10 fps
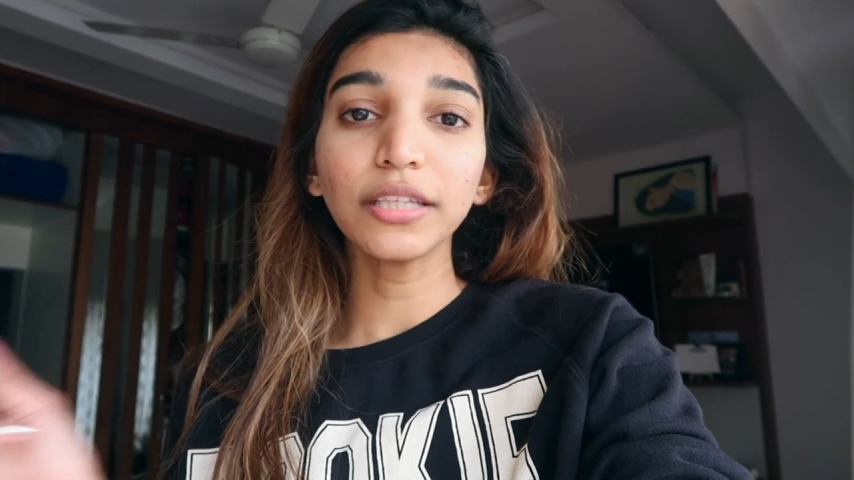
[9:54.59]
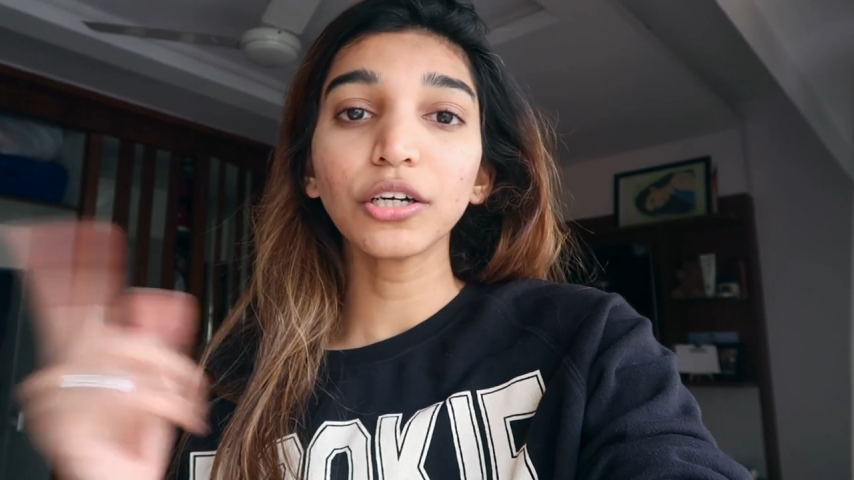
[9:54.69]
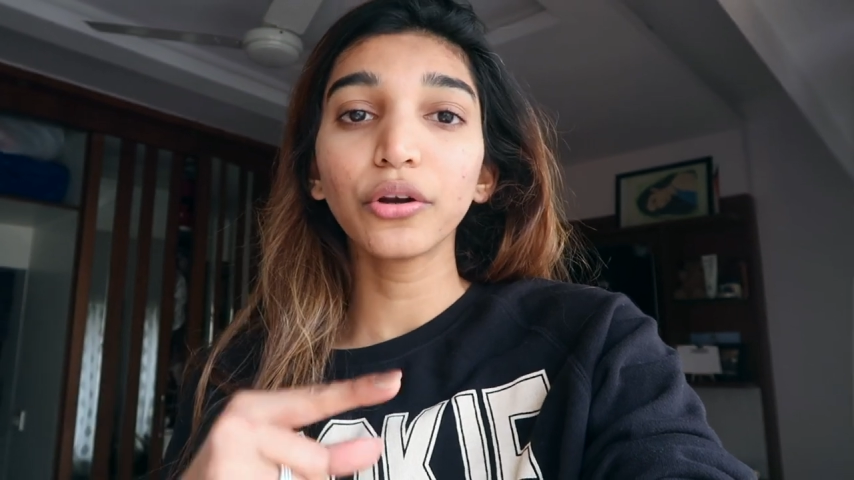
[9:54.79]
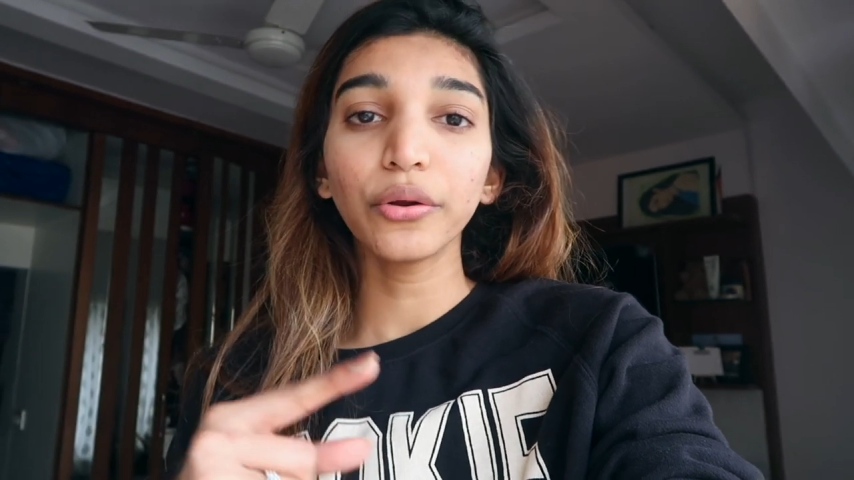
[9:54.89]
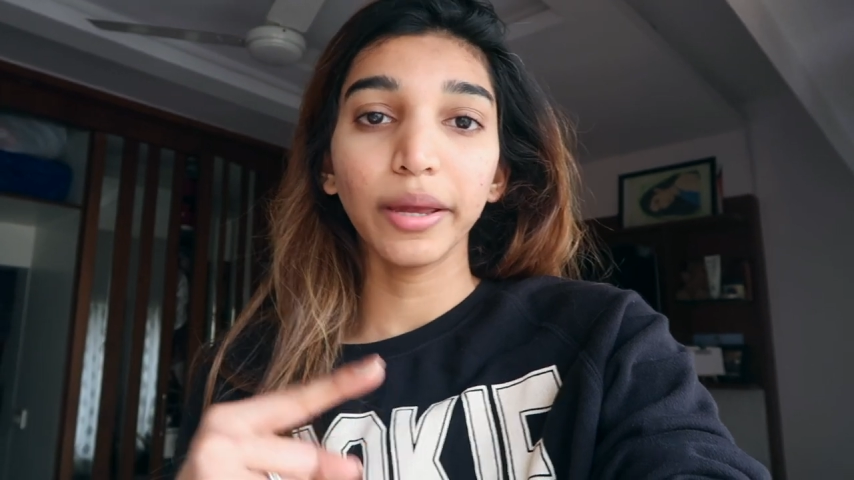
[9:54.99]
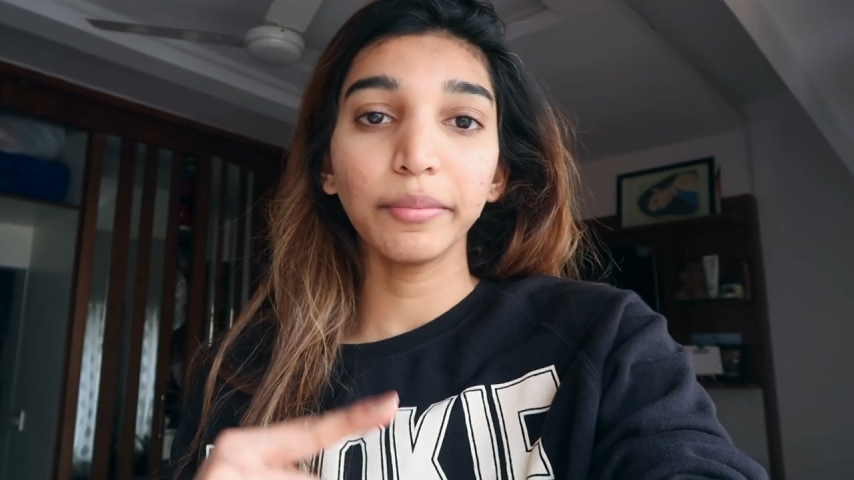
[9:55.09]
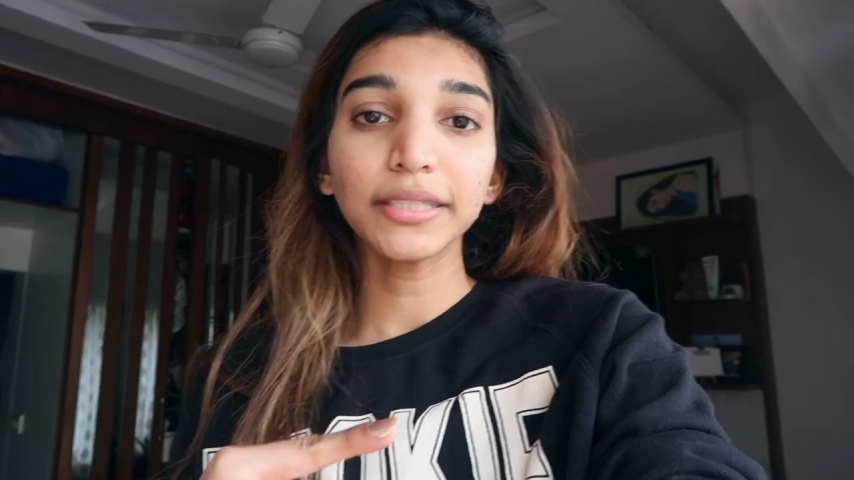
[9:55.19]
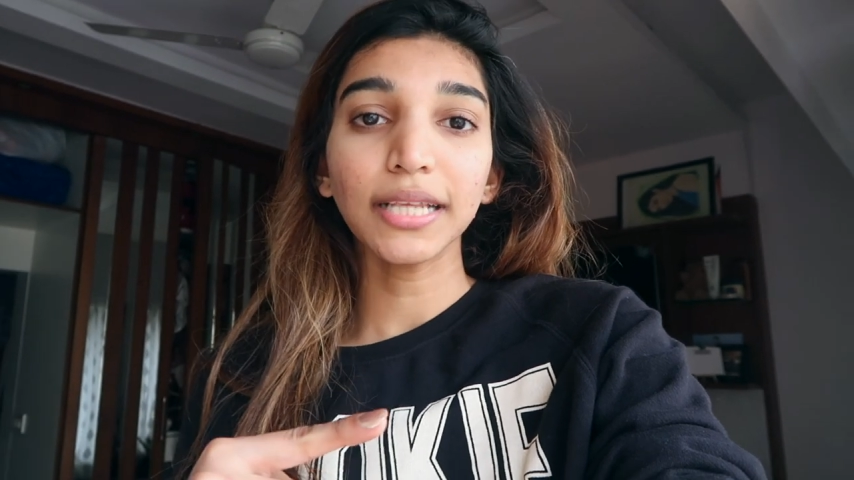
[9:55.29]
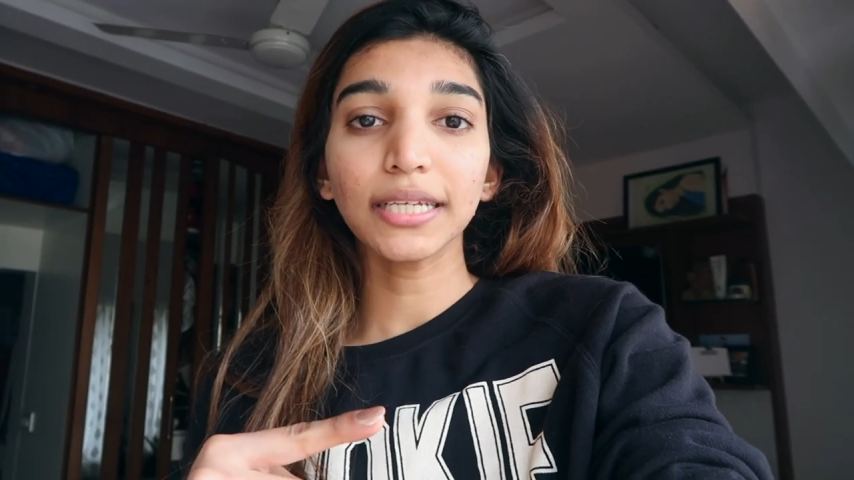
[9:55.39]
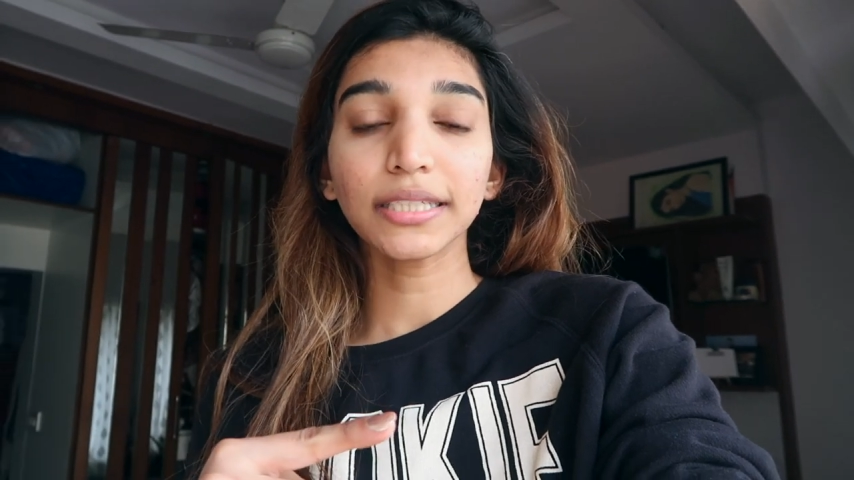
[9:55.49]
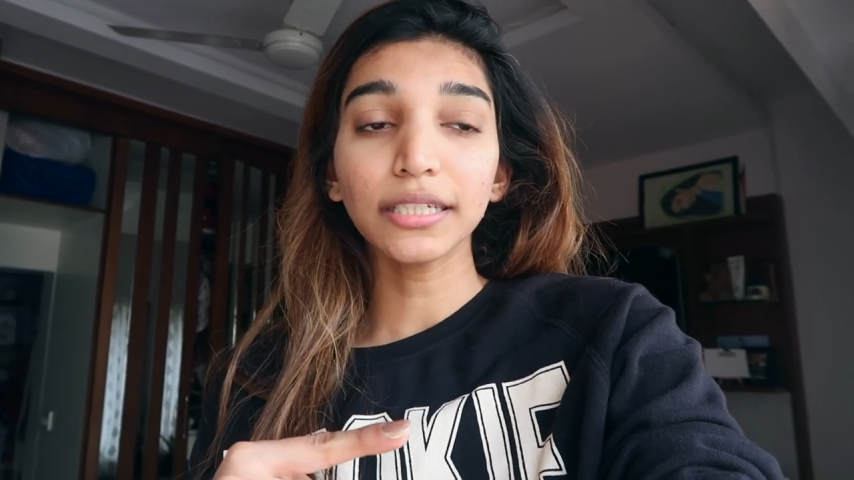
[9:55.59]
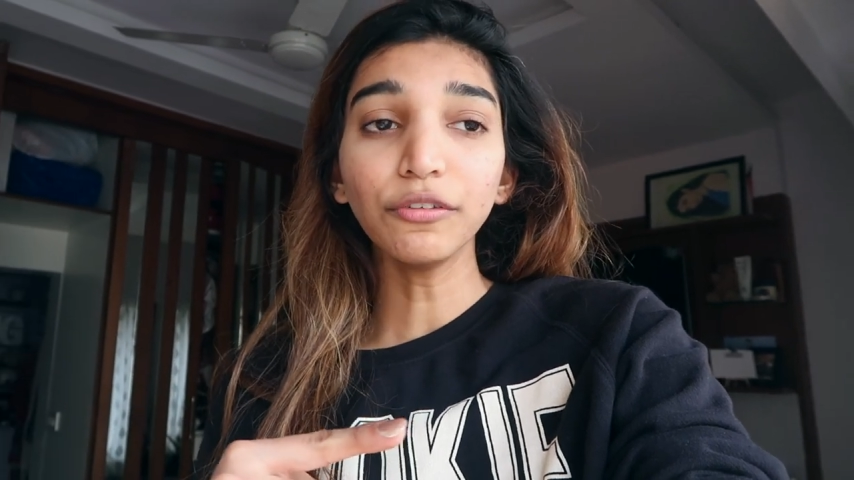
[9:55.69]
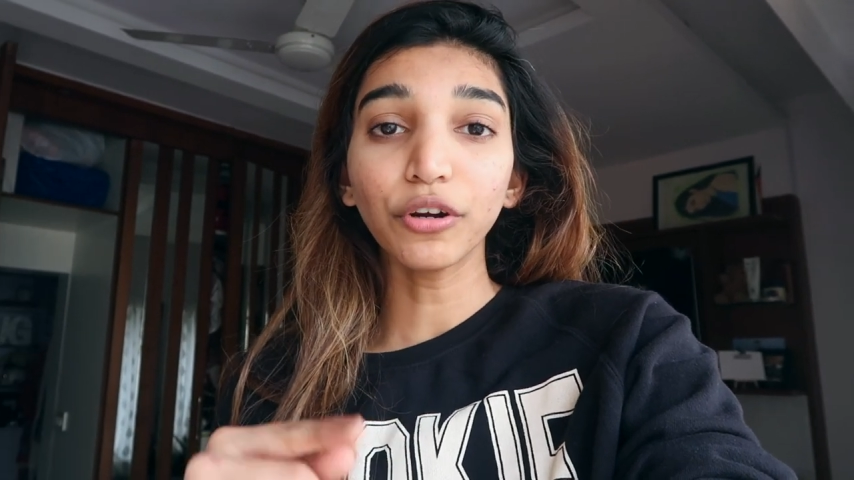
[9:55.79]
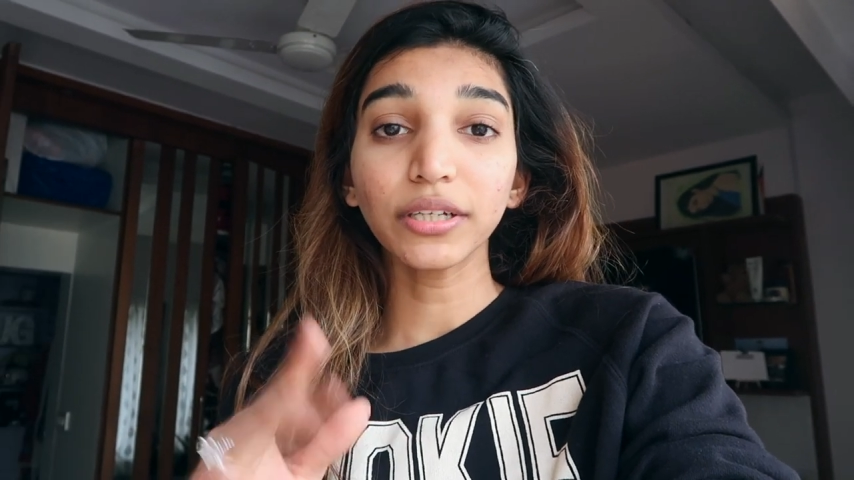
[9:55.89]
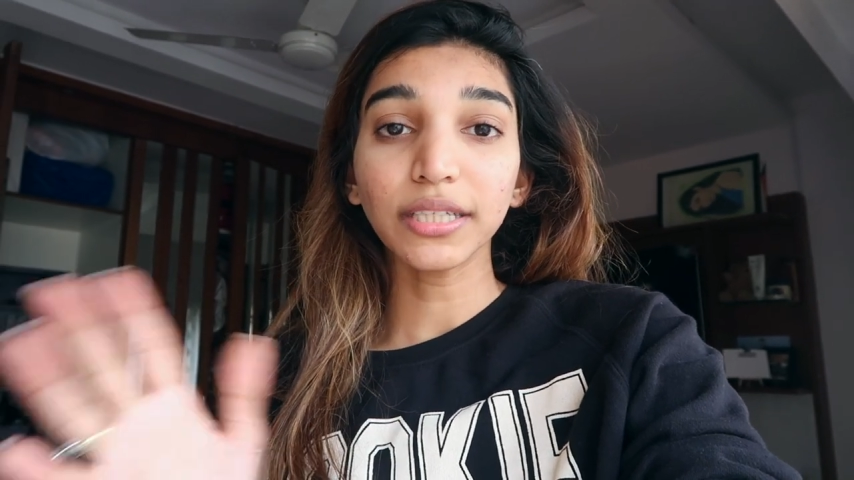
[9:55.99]
either go to AB
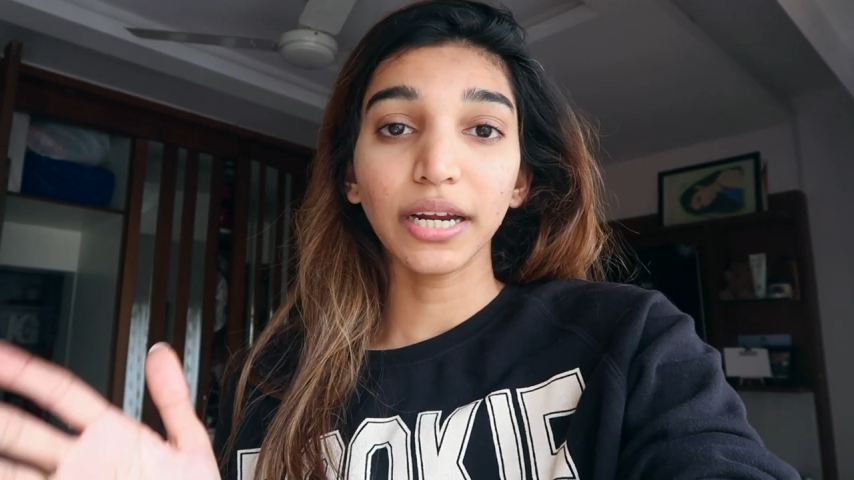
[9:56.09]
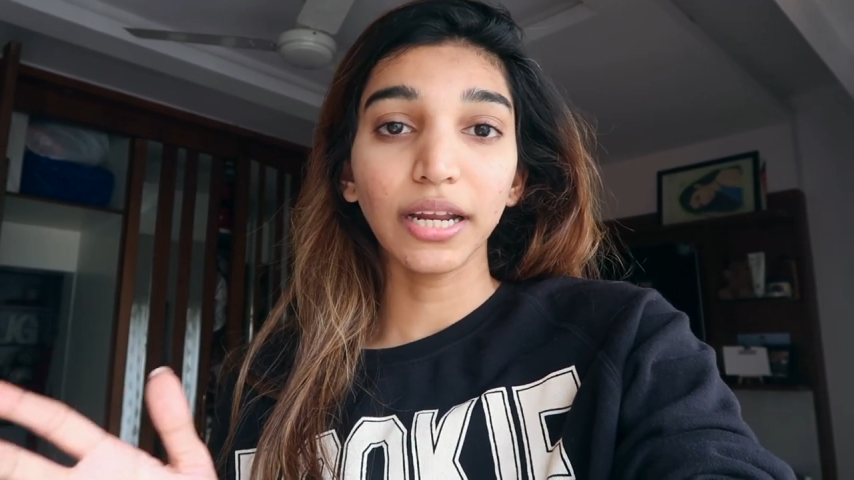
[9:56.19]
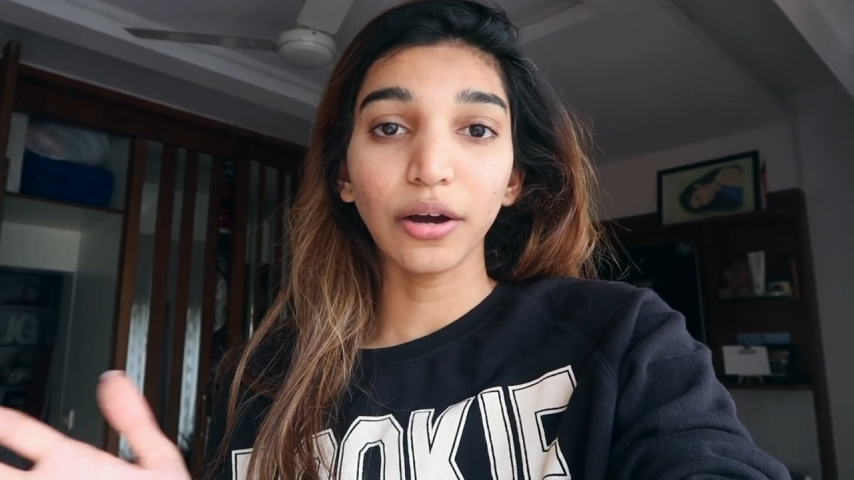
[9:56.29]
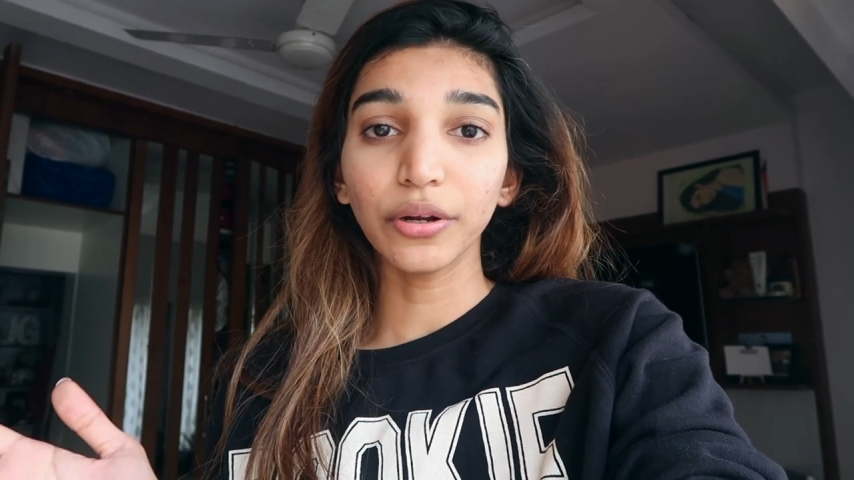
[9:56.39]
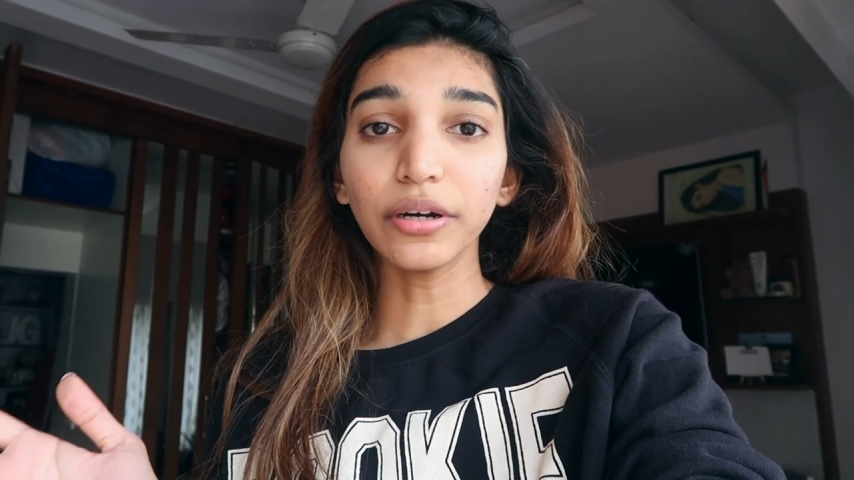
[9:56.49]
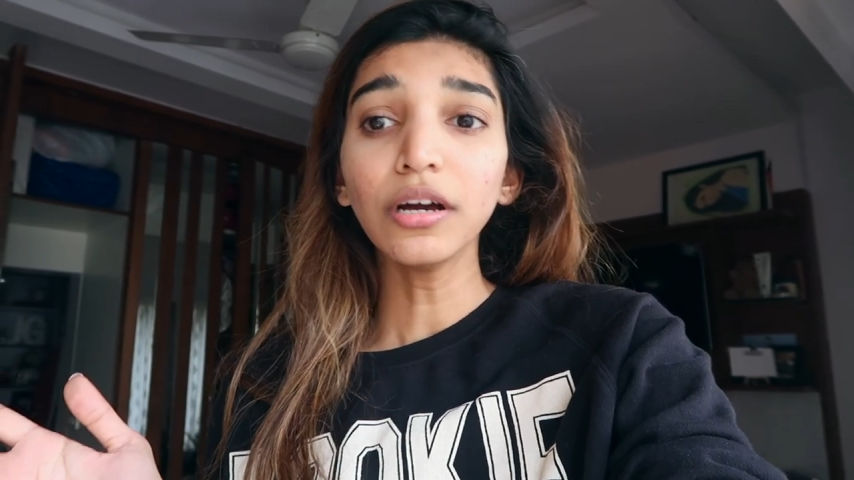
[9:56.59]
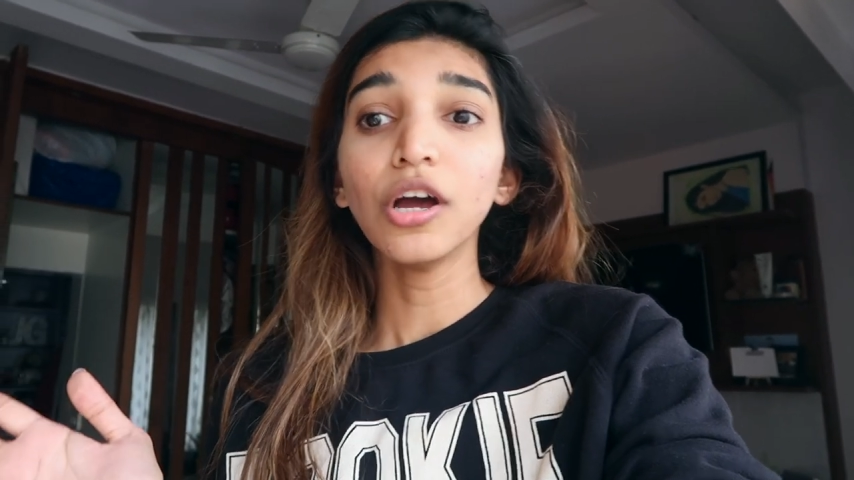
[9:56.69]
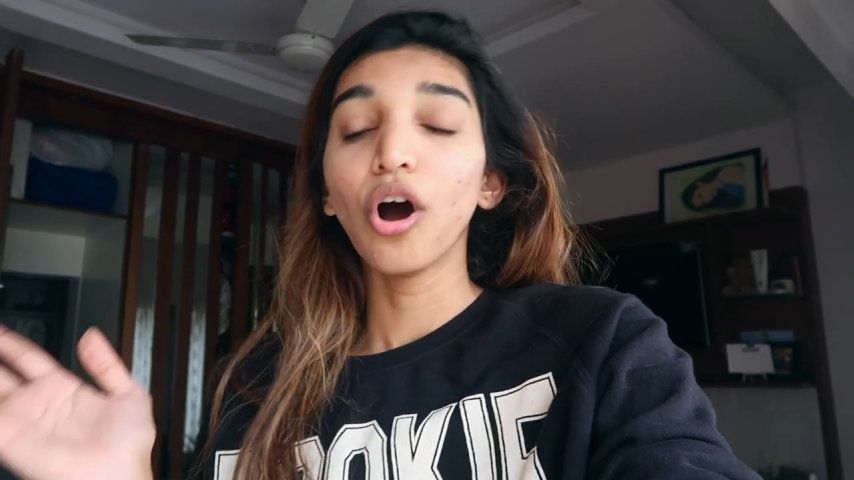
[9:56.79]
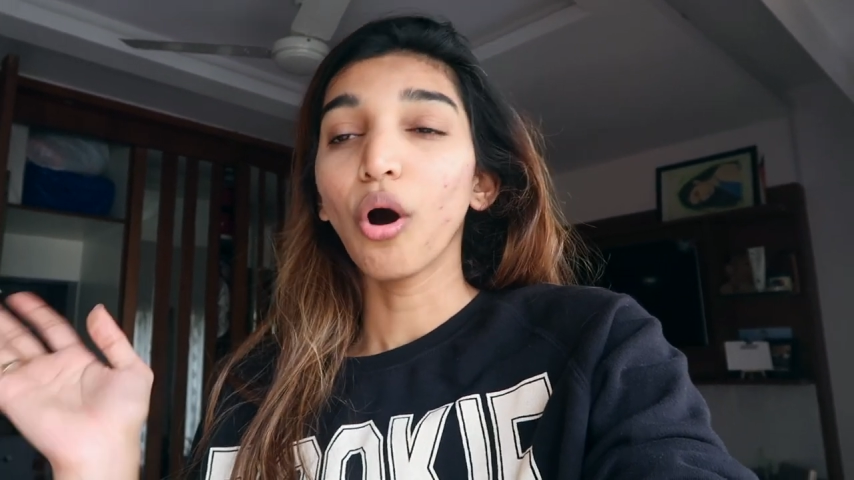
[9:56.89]
Celestial for a sundowner